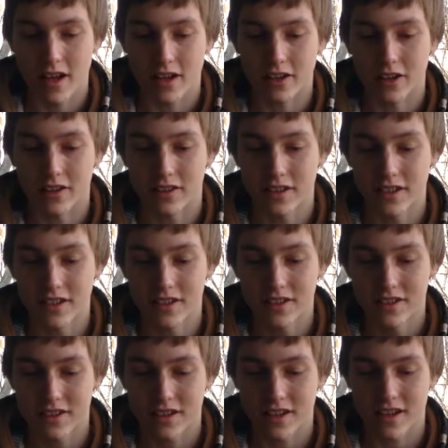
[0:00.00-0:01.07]
I got
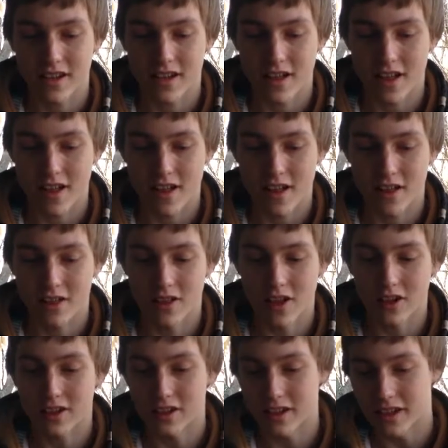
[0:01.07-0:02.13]
these.
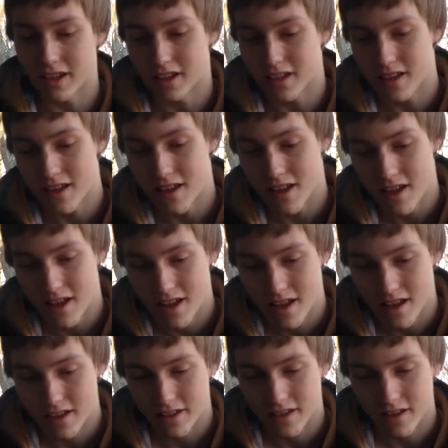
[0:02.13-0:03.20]
Luckily,
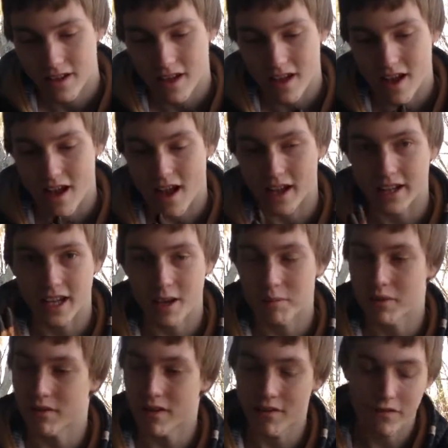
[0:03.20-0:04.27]
I can't
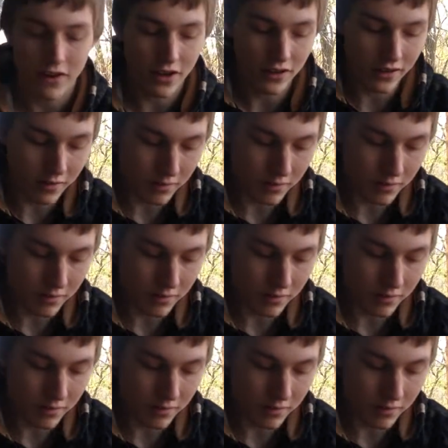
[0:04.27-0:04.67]
believe I found